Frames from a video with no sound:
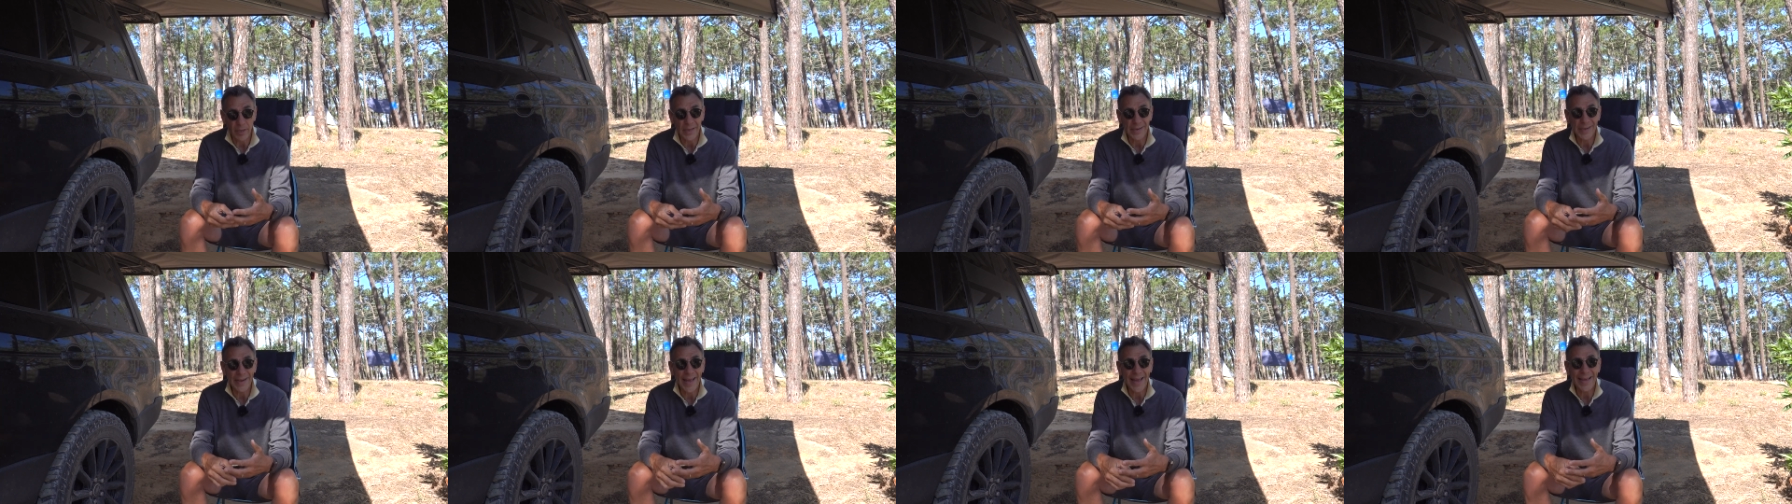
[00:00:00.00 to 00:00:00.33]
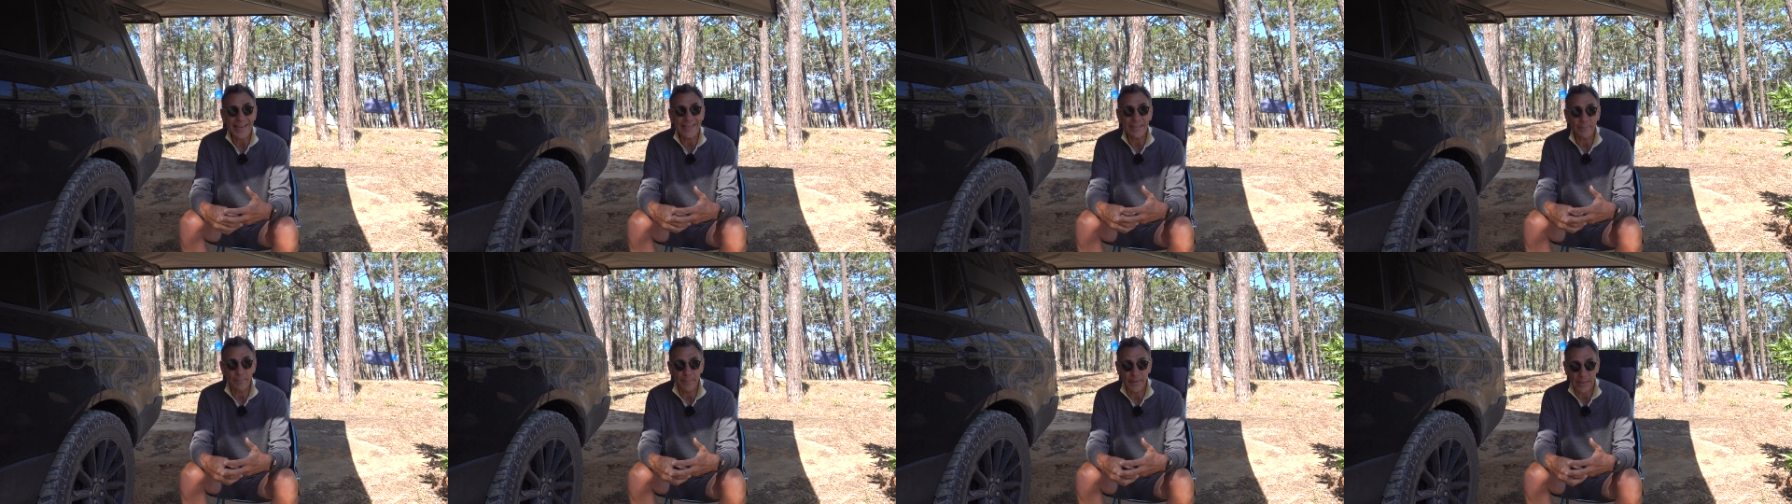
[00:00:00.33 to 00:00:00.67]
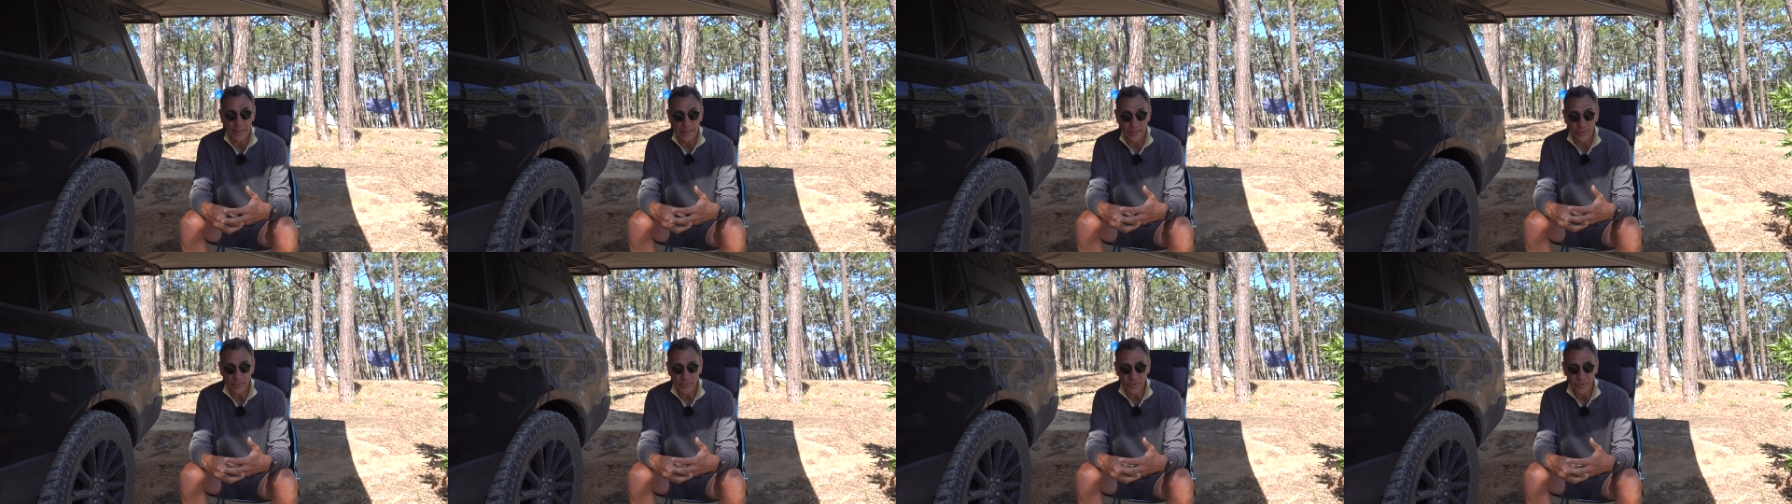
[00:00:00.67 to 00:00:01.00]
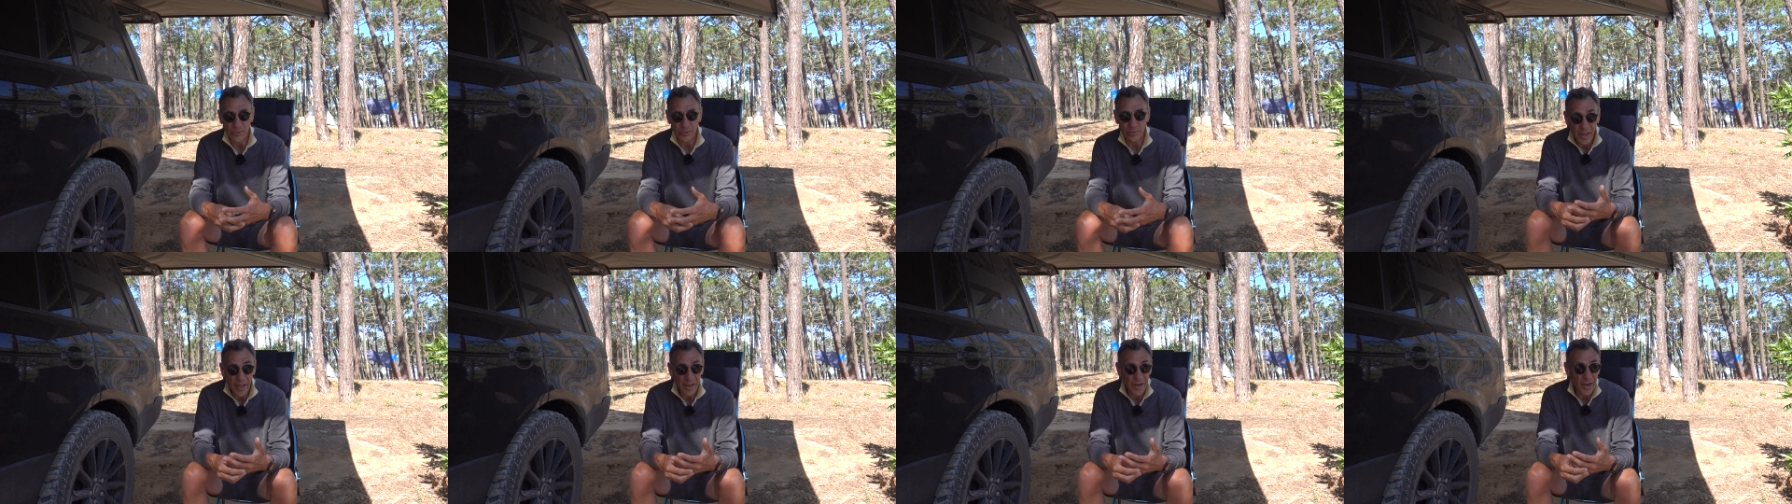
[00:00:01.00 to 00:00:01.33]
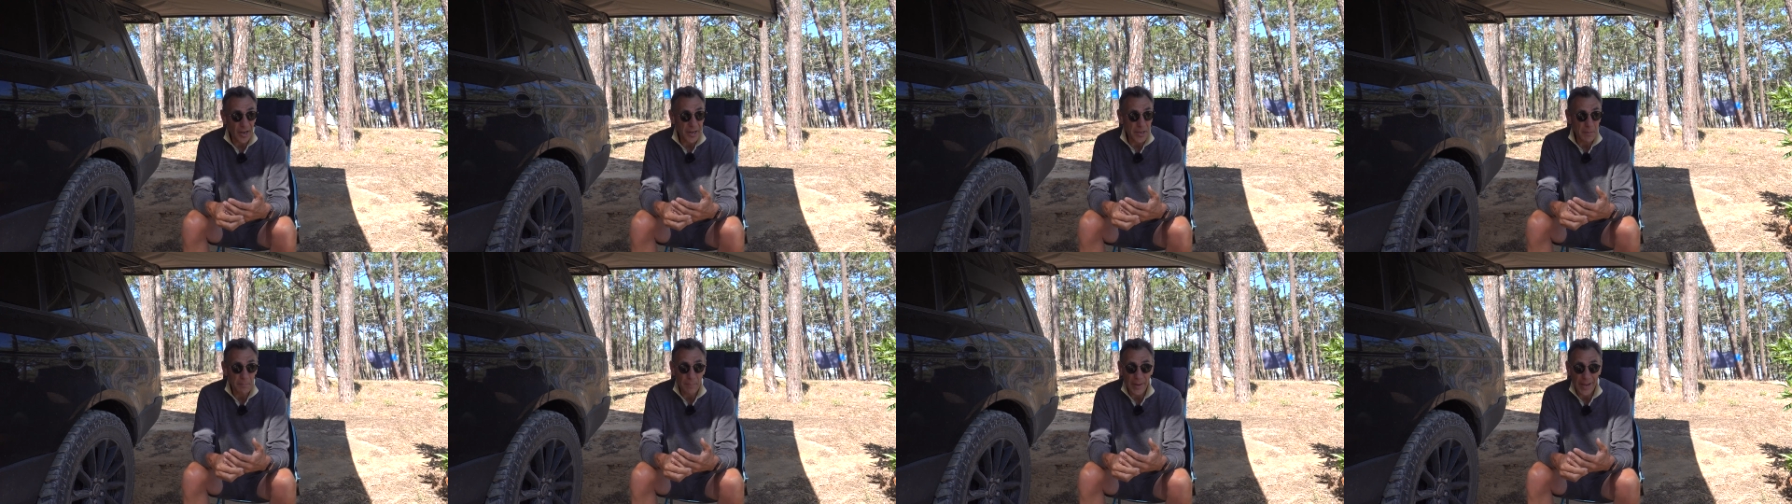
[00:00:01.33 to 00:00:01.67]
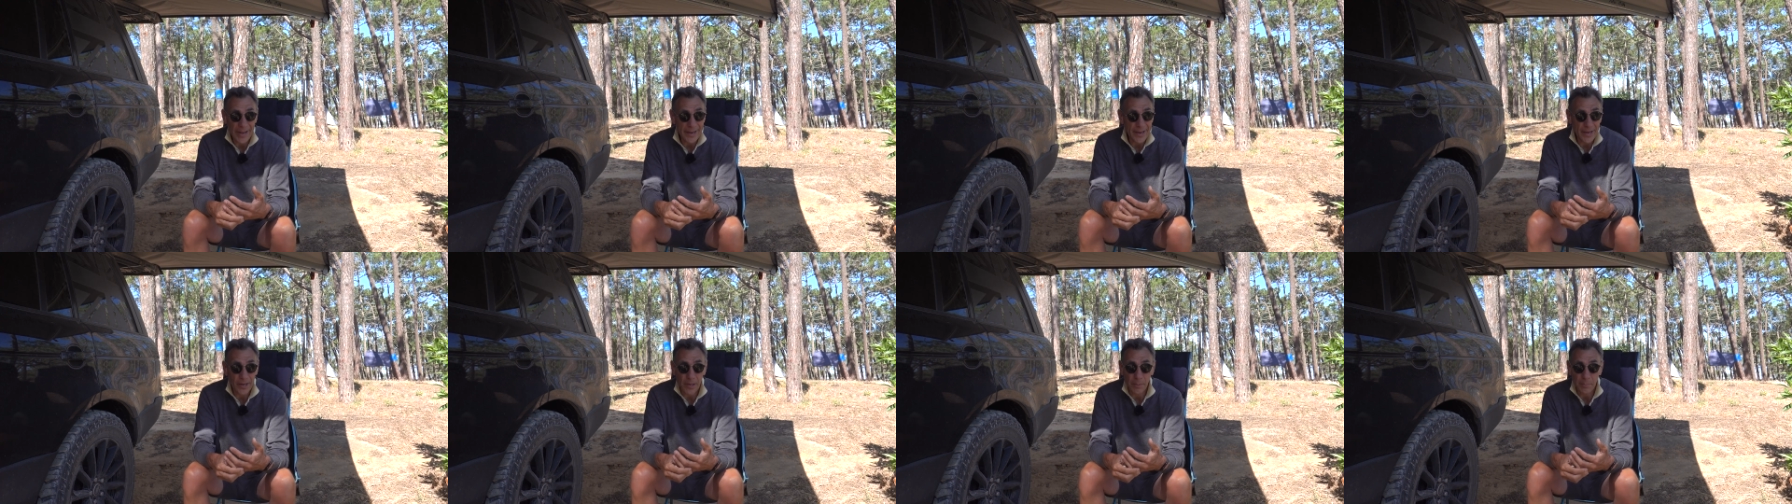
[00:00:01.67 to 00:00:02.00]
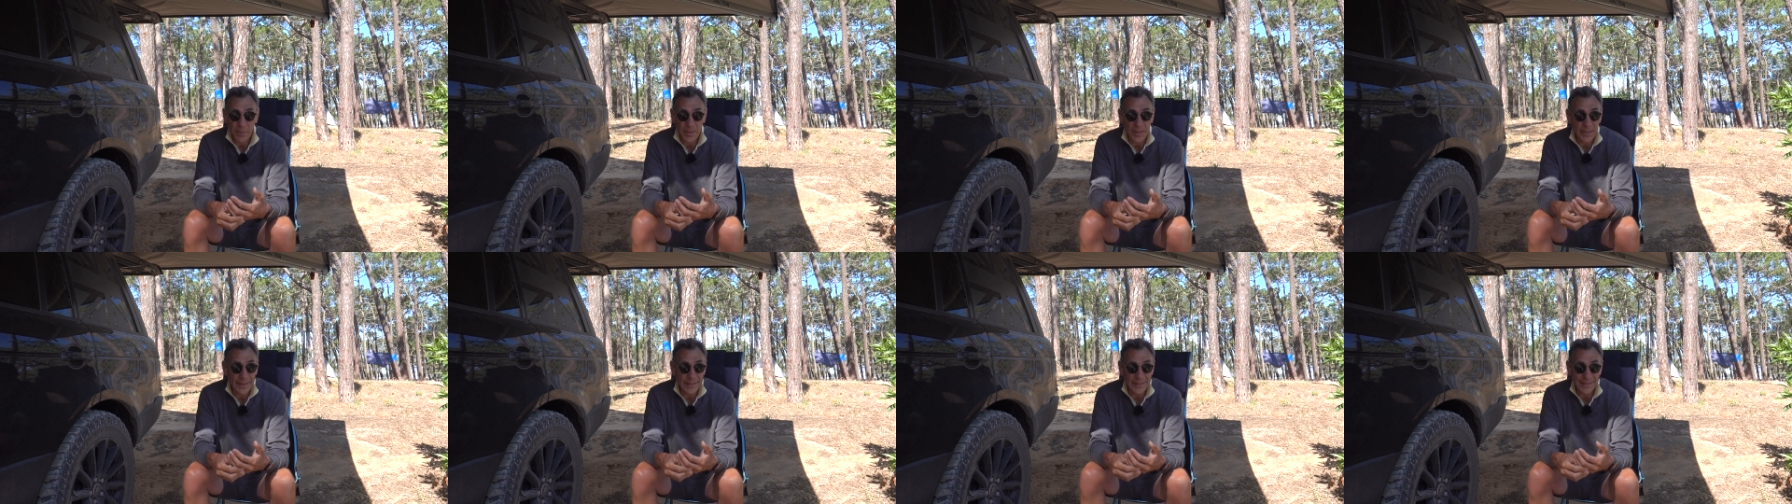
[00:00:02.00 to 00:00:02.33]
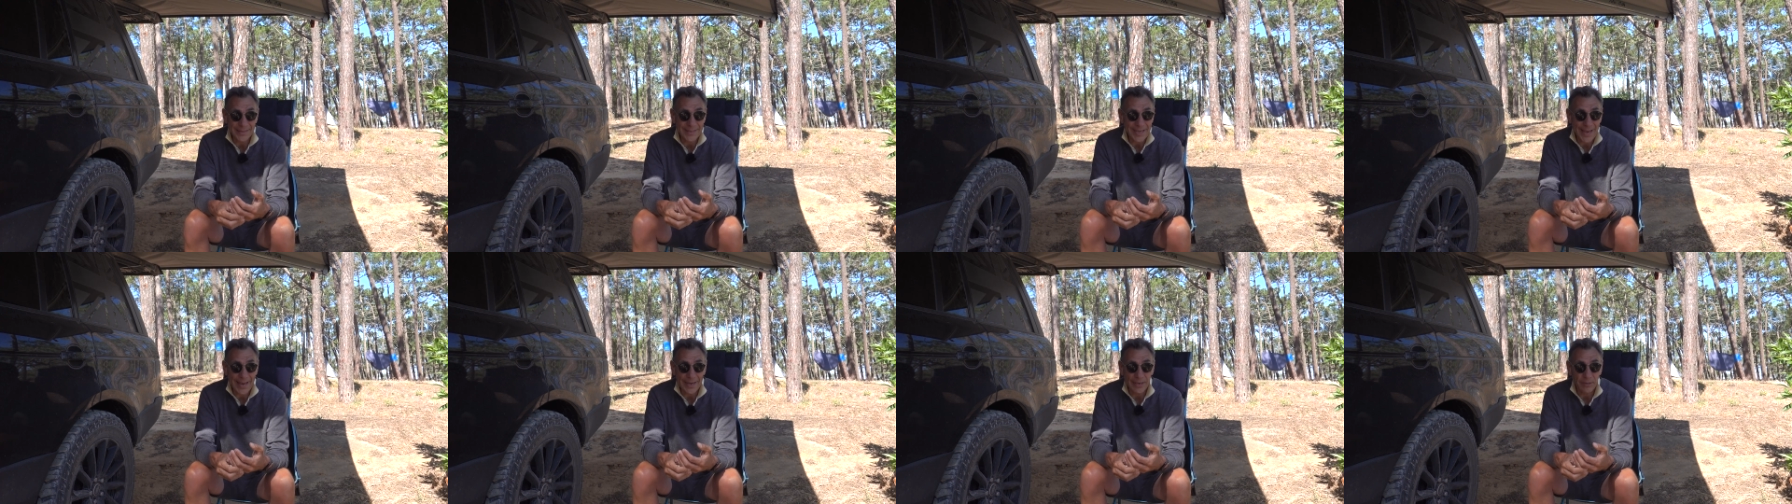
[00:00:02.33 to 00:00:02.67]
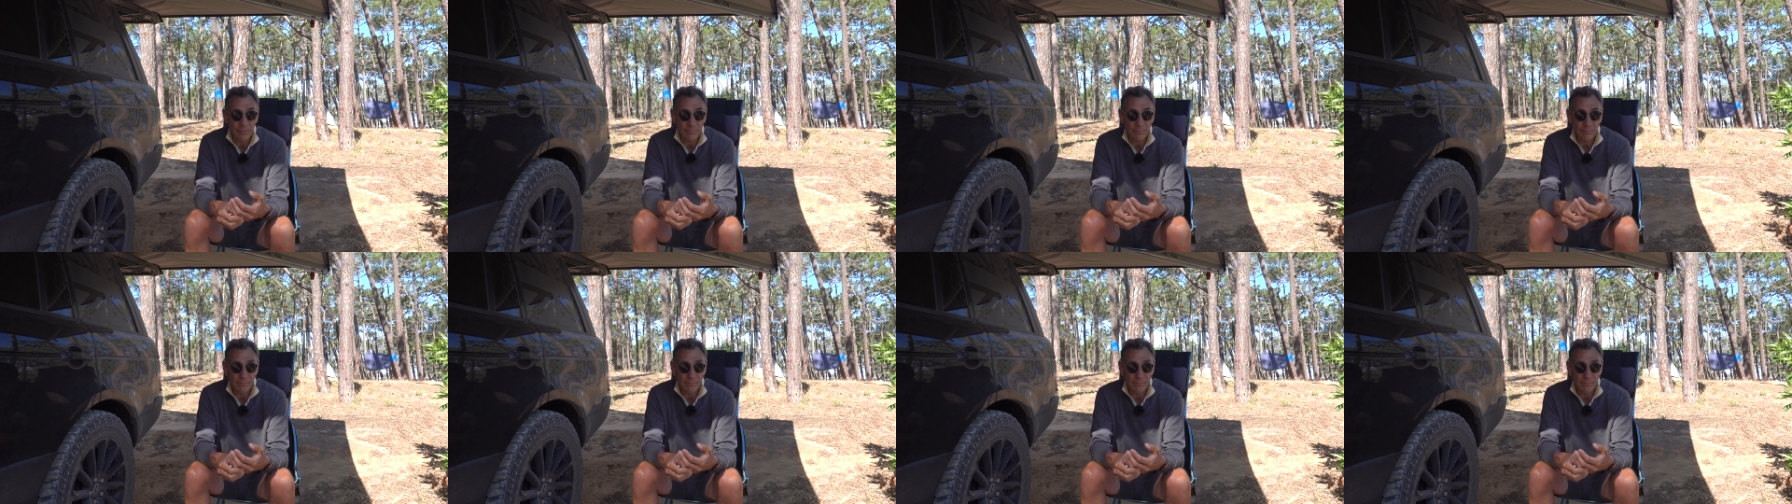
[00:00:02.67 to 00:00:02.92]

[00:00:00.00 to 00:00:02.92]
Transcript: in 8 minutes. And I can pack up in 10.